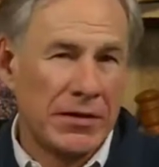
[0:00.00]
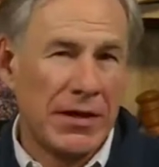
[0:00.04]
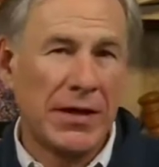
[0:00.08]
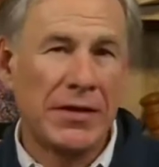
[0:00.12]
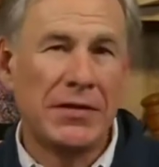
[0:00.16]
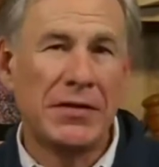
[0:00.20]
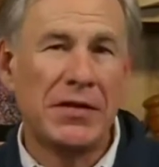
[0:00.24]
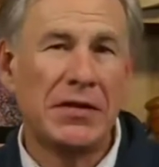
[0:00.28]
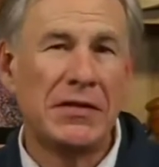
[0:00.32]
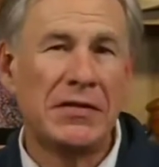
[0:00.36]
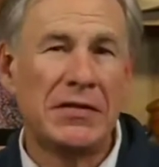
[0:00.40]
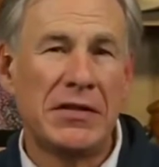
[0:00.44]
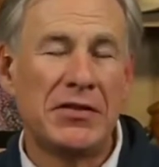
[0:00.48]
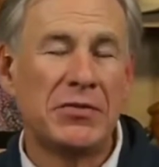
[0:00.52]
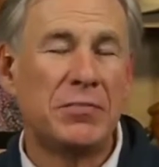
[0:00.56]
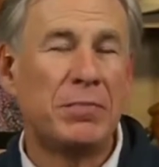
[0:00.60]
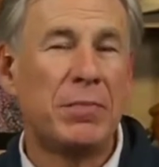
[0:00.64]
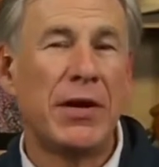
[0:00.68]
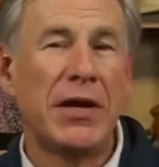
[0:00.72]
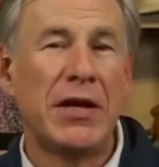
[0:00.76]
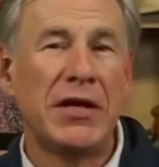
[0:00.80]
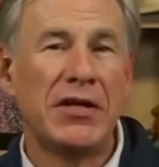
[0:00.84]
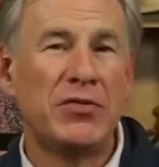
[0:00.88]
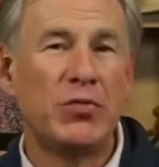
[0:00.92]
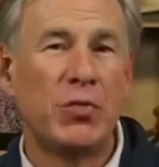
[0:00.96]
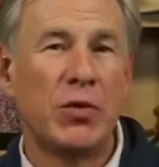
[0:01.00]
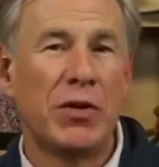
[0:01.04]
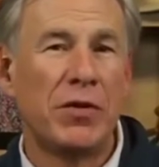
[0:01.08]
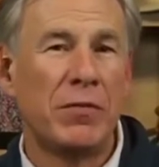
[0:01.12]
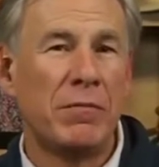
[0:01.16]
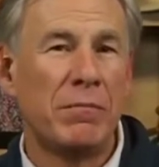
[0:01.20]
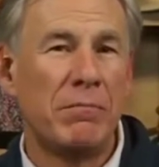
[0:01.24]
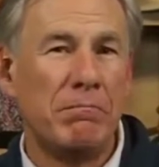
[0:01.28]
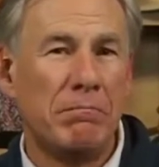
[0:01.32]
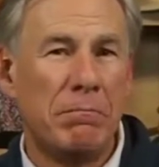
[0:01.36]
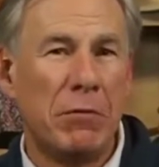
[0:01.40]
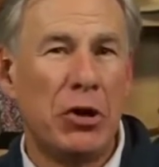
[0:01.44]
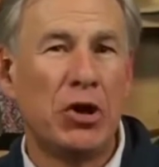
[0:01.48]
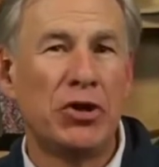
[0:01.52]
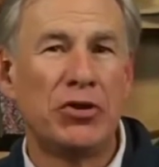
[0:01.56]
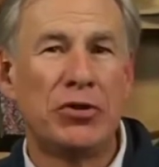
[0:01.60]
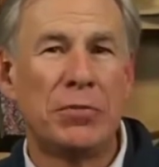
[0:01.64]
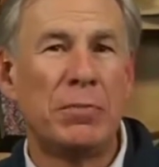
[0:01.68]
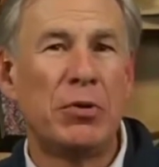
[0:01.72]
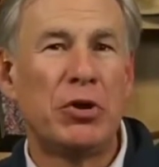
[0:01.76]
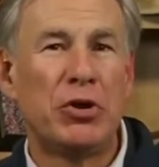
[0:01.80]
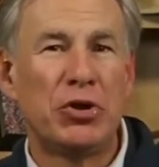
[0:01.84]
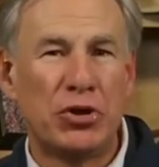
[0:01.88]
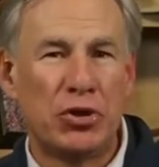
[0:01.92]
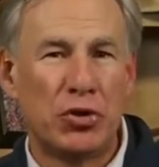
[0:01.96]
Texas is blessed with
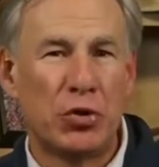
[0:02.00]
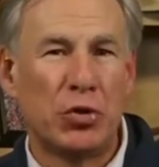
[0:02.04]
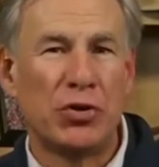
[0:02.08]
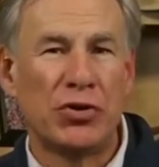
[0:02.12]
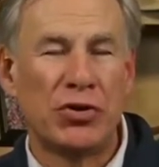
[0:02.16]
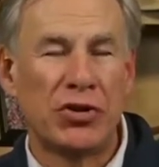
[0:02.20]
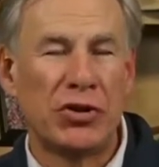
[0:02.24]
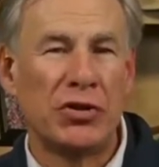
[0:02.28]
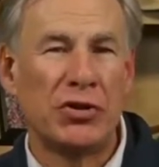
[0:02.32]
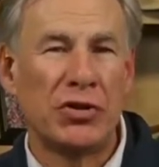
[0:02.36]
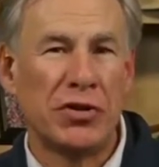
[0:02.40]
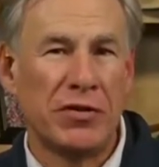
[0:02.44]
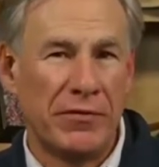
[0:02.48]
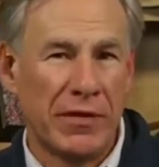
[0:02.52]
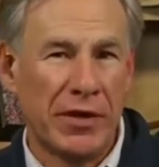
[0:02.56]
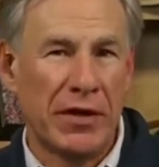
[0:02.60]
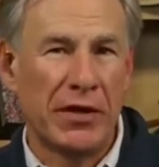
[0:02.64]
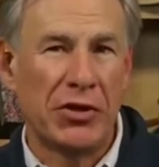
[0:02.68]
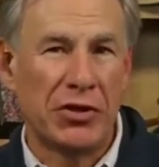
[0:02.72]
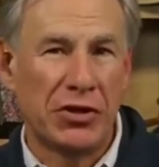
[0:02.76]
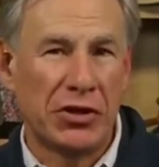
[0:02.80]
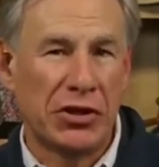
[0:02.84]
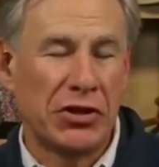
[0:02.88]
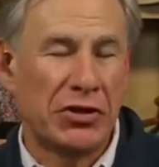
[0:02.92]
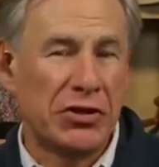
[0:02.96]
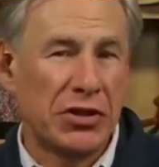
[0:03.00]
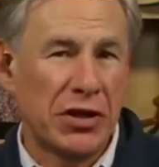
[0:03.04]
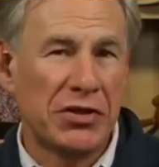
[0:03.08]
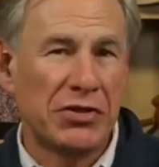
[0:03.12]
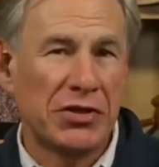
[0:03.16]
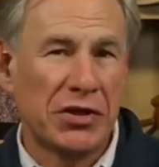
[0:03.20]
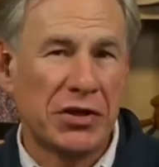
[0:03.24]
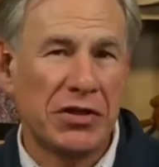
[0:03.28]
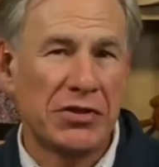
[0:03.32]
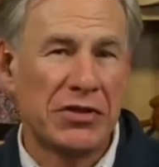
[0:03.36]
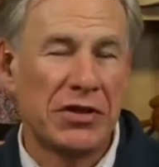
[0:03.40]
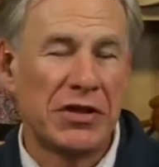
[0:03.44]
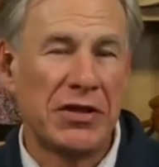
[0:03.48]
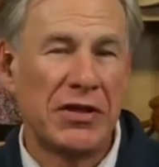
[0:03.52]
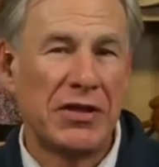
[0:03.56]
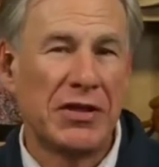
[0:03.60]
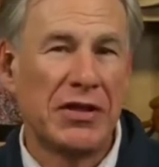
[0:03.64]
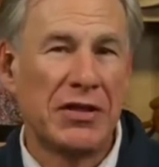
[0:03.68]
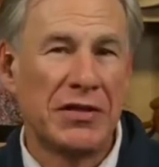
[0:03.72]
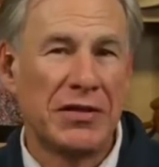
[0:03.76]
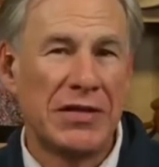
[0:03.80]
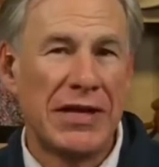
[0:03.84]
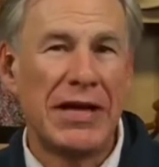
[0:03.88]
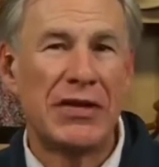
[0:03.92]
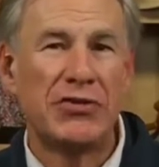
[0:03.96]
multiple sources of energy, such as
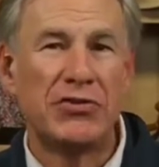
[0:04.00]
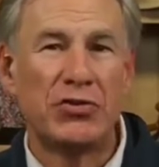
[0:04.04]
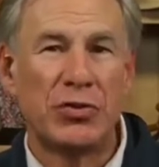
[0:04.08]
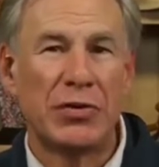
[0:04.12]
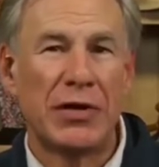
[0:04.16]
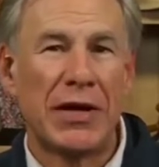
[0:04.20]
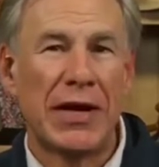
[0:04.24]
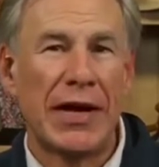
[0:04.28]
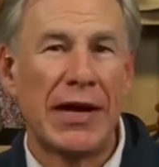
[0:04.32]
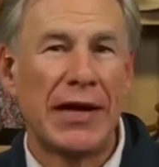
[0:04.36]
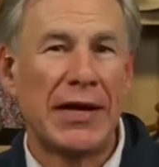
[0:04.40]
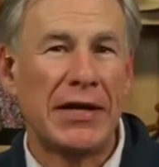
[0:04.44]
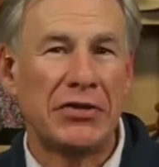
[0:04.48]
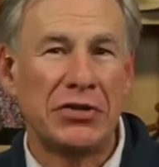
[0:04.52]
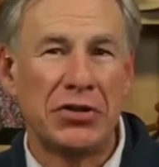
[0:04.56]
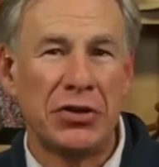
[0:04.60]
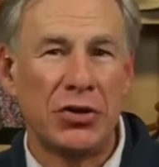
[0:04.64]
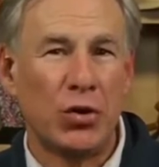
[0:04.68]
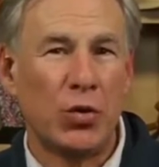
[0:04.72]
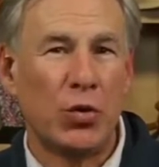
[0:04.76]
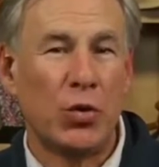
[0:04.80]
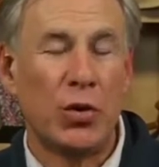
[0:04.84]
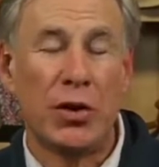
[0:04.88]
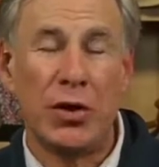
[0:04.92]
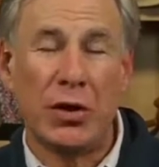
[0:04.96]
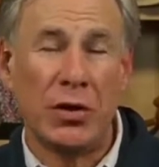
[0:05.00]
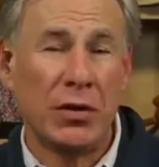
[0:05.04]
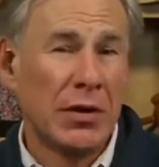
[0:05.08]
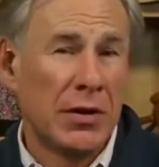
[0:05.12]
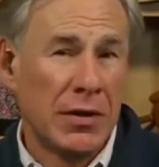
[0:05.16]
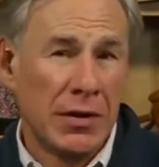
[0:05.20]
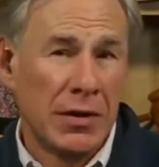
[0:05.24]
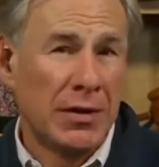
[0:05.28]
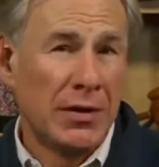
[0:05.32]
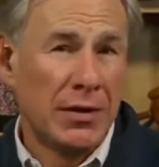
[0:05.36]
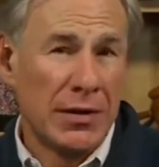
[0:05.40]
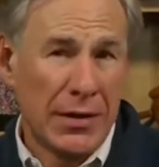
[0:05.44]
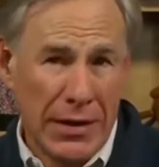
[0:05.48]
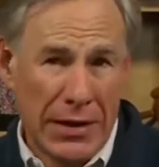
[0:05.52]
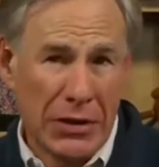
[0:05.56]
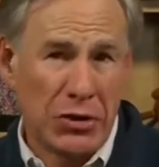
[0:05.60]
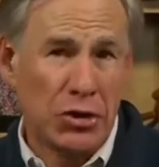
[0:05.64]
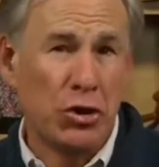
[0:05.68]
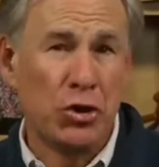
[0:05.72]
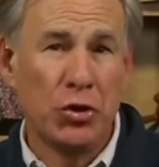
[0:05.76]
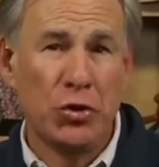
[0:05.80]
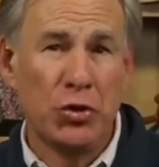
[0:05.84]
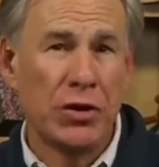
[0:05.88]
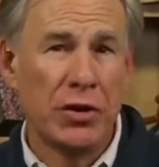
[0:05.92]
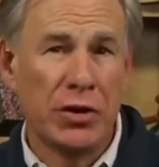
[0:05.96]
natural gas and oil
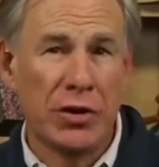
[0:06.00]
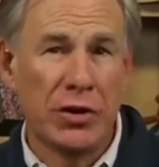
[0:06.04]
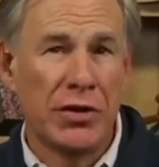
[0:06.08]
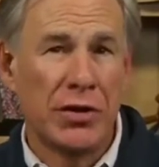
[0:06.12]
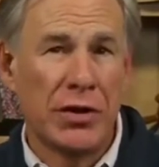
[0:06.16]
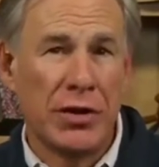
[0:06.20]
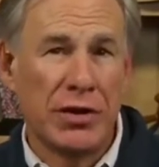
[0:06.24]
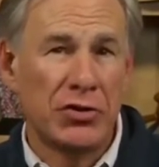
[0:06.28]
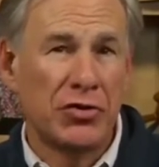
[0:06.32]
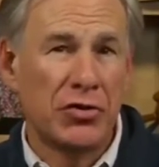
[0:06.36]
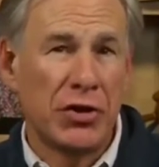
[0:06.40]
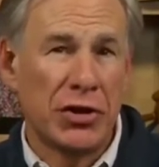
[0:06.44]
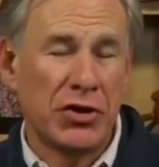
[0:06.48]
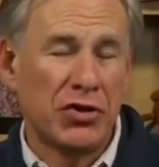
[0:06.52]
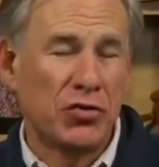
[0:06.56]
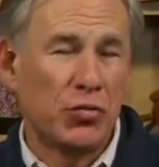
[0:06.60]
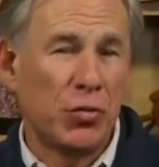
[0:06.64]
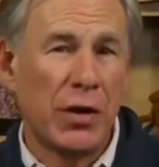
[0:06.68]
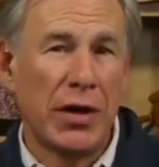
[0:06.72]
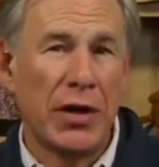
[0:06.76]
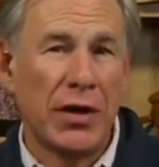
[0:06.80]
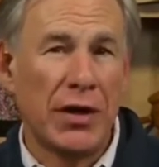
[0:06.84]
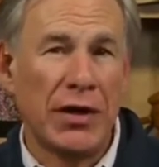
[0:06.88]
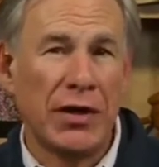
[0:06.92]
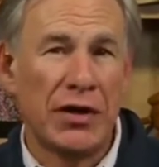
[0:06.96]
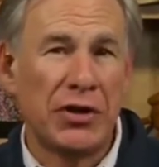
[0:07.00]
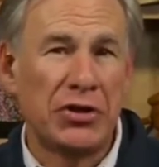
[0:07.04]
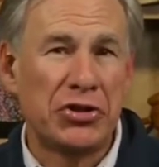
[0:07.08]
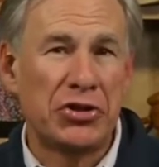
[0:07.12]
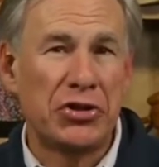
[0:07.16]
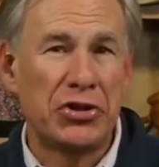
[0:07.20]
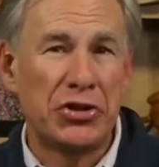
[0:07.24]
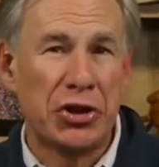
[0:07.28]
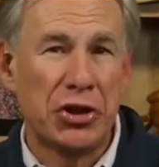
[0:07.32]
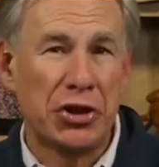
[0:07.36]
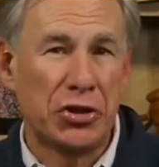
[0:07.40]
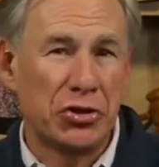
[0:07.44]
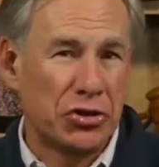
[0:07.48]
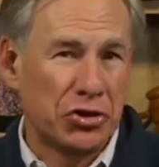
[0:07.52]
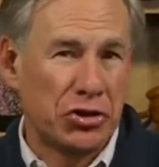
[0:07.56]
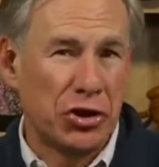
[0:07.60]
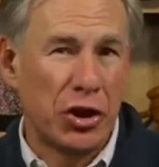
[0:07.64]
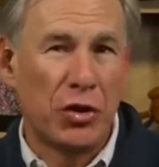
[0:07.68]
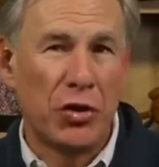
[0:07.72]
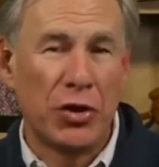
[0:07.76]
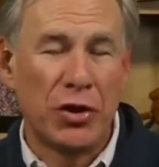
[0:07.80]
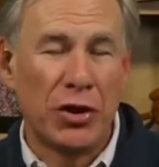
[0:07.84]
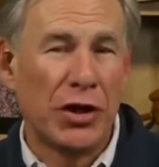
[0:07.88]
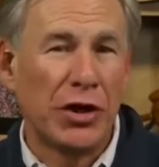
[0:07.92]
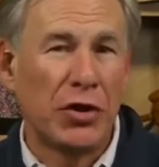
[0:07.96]
and nuclear, as well as
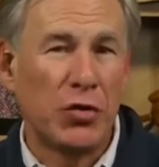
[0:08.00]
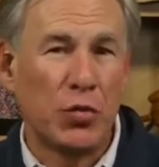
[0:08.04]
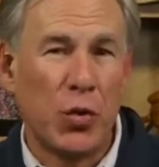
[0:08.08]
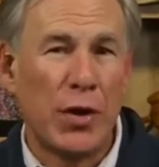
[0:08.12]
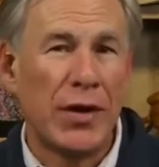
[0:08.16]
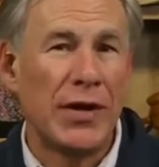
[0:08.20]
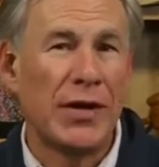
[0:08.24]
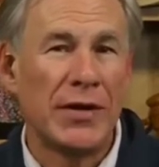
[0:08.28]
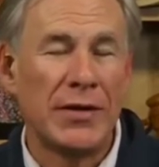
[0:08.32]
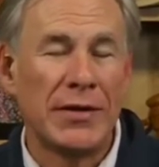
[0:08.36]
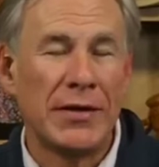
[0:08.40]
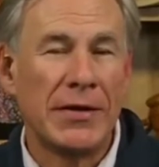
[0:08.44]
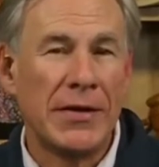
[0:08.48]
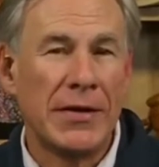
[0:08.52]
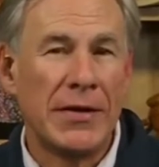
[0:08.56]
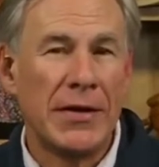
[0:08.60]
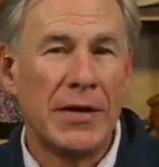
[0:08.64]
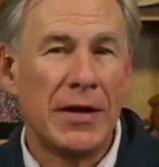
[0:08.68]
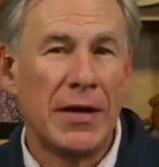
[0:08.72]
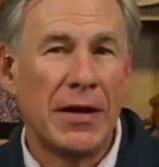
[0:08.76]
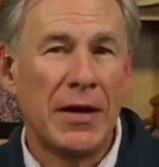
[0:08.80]
solar and wind.